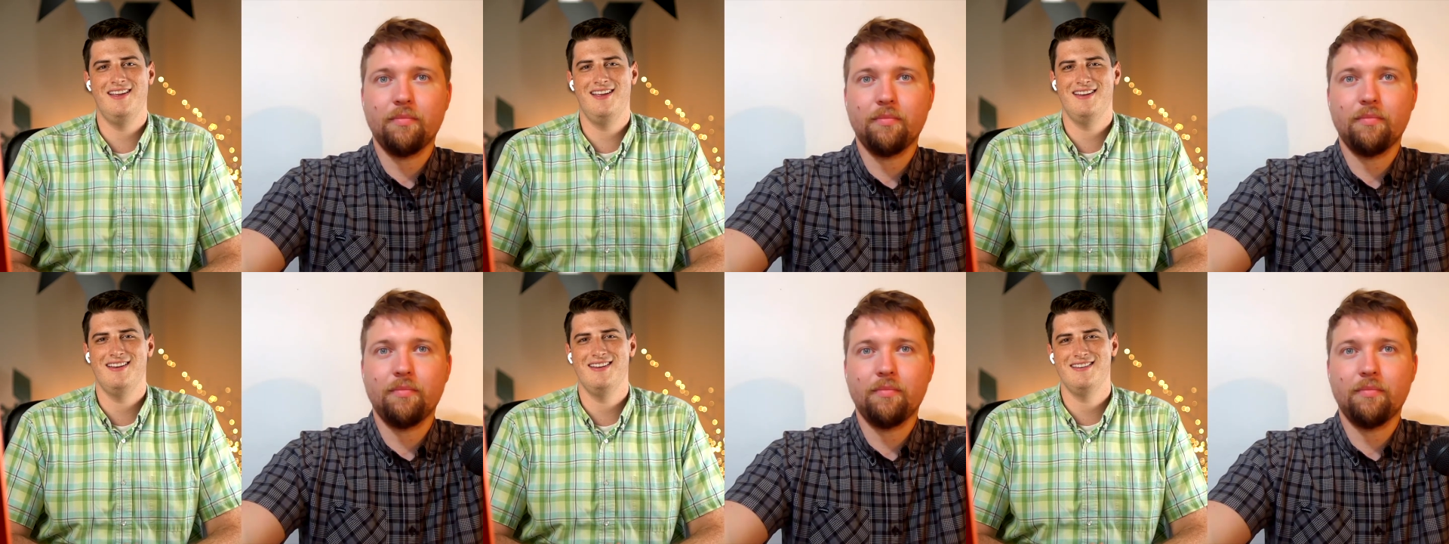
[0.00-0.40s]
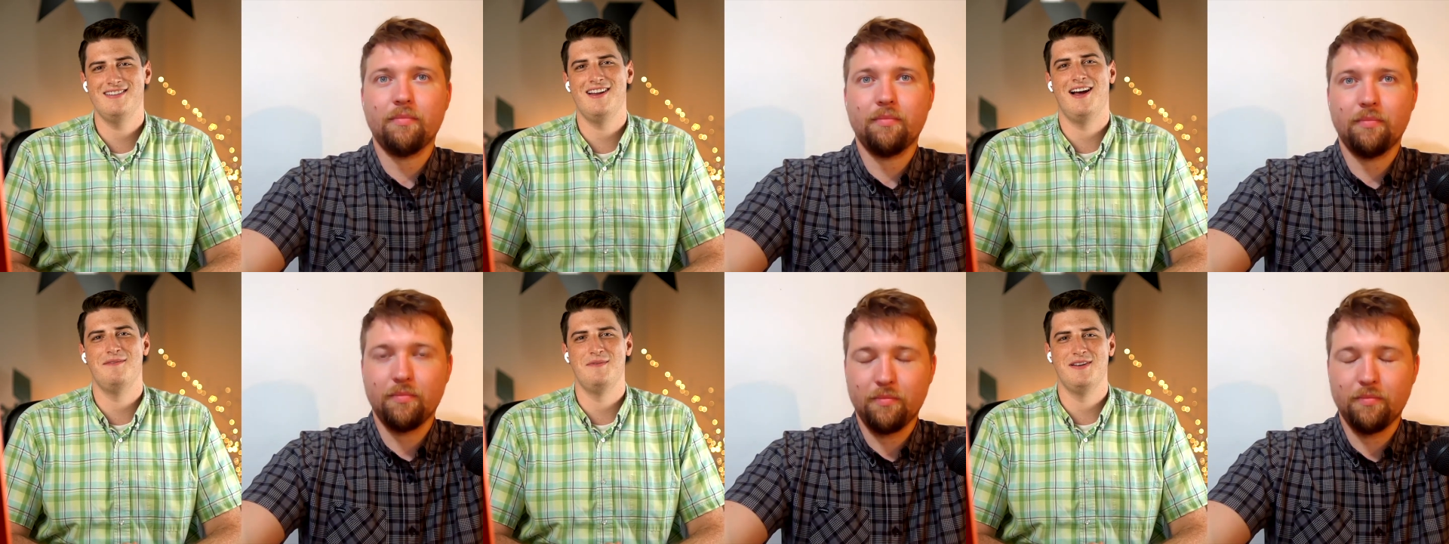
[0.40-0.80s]
Speaker 1: it's
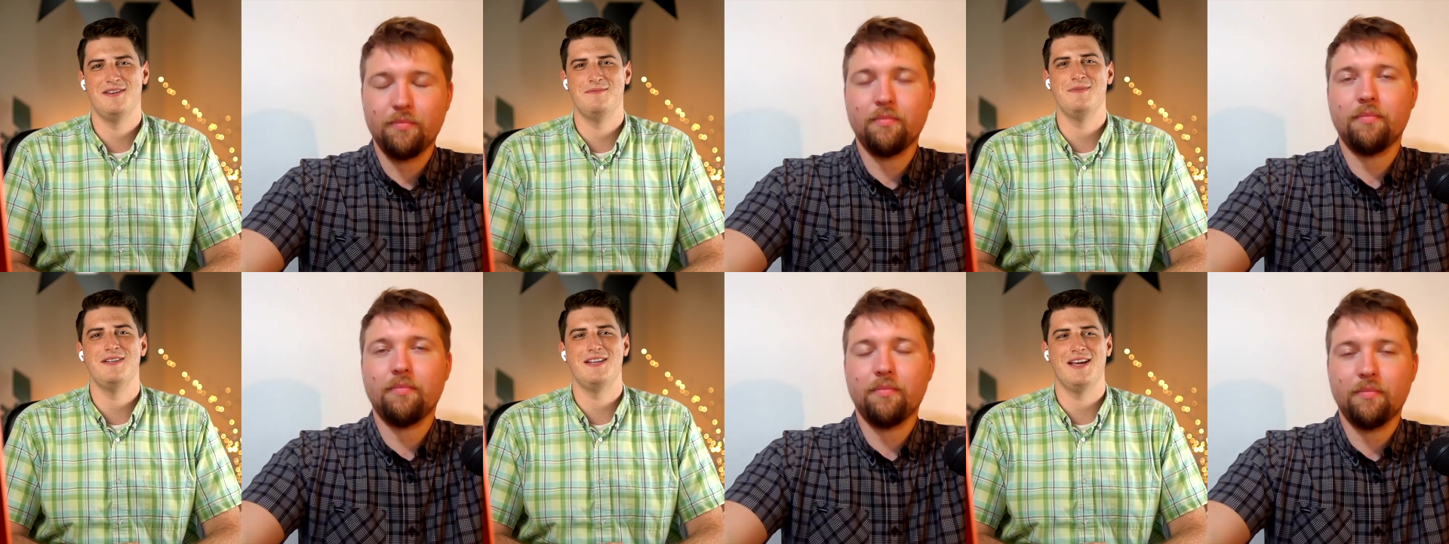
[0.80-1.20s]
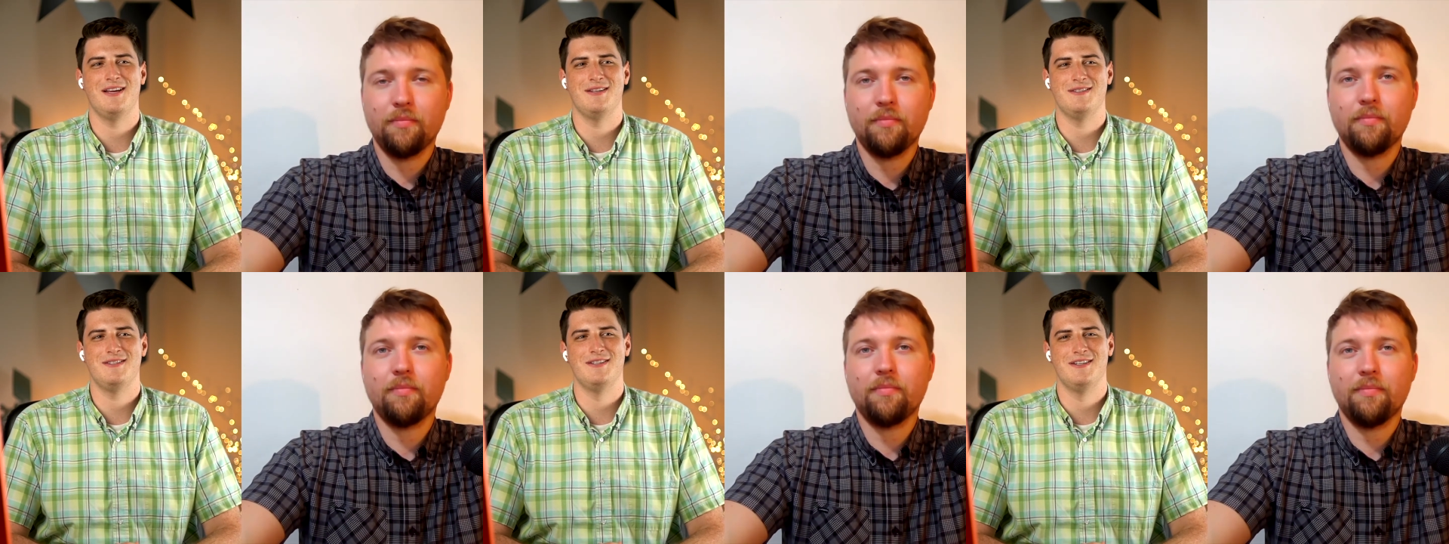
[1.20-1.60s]
not meant to be
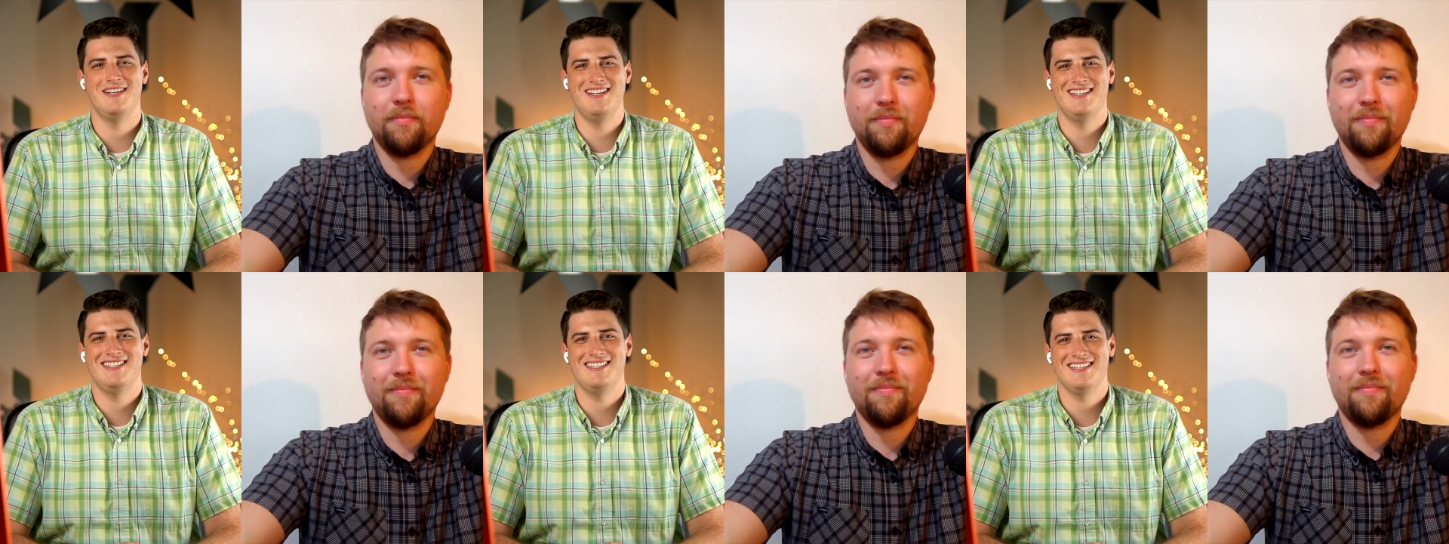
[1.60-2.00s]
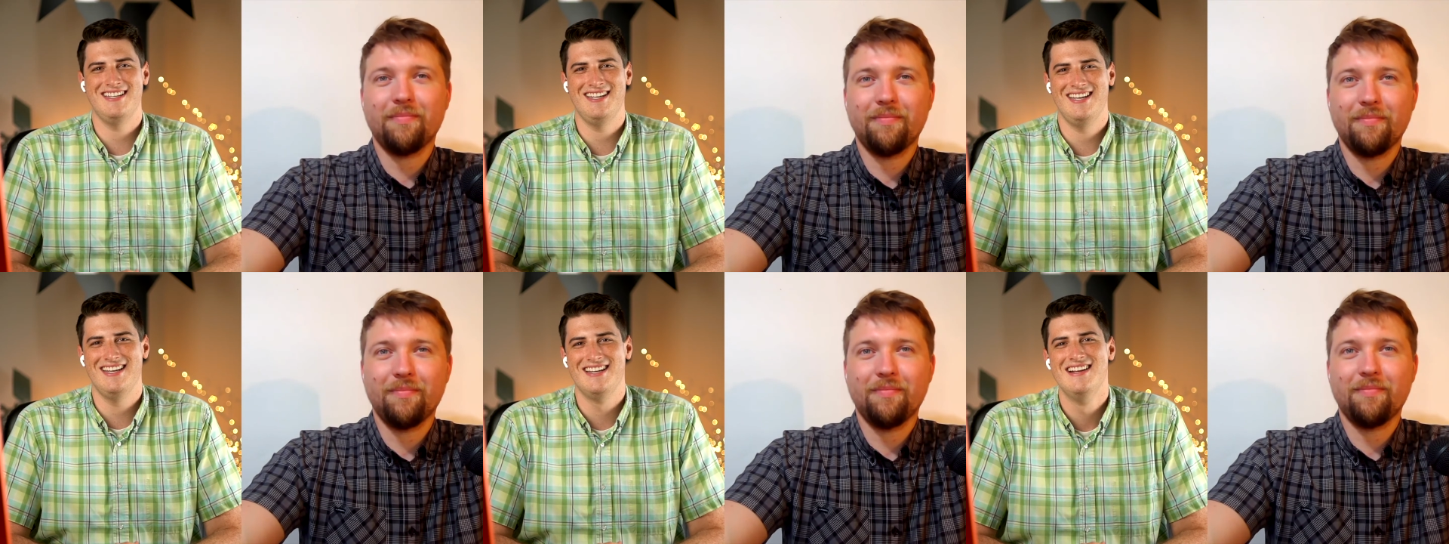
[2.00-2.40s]
taken seriously